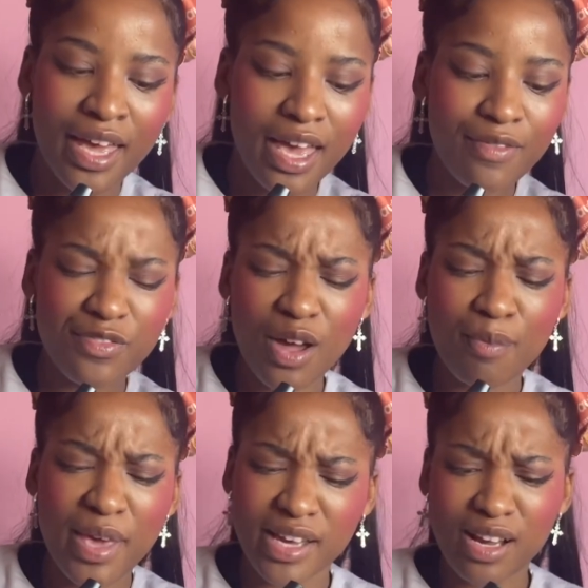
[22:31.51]
if not
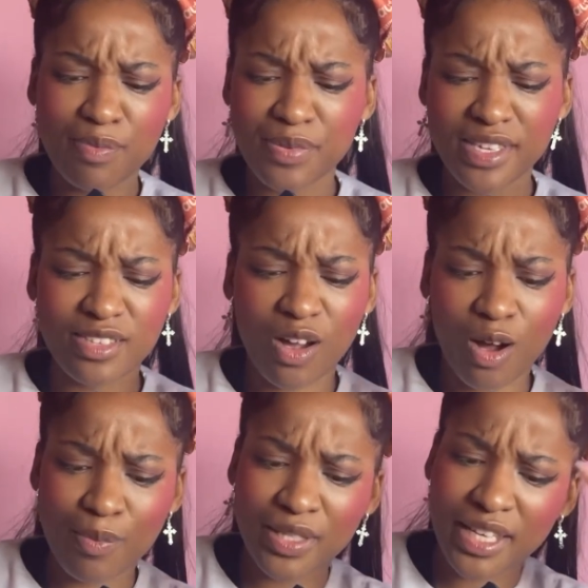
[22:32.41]
make up these
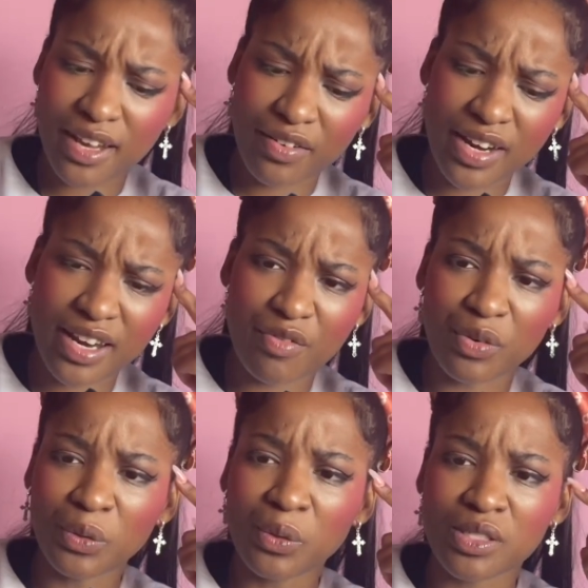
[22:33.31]
arbitrary
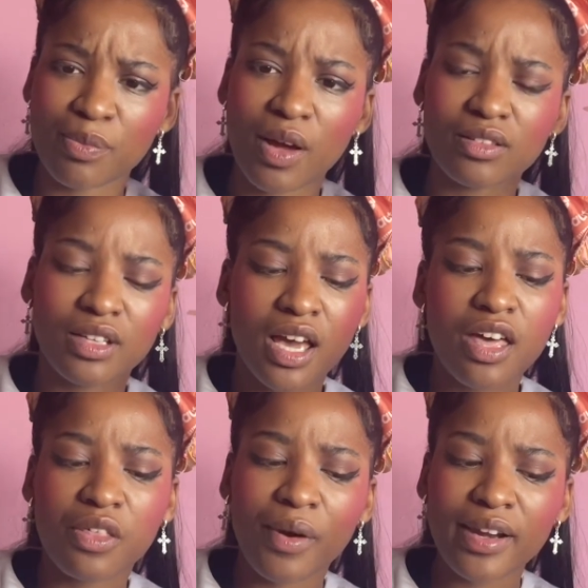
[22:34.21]
rules about
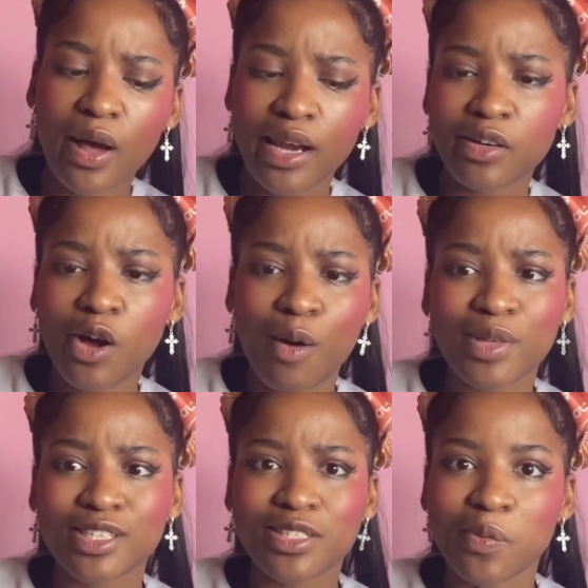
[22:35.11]
the right
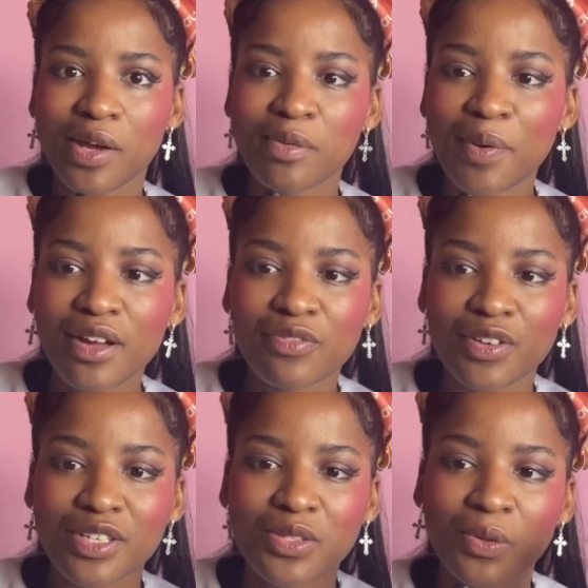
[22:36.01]
undergarments to wear to breakfast,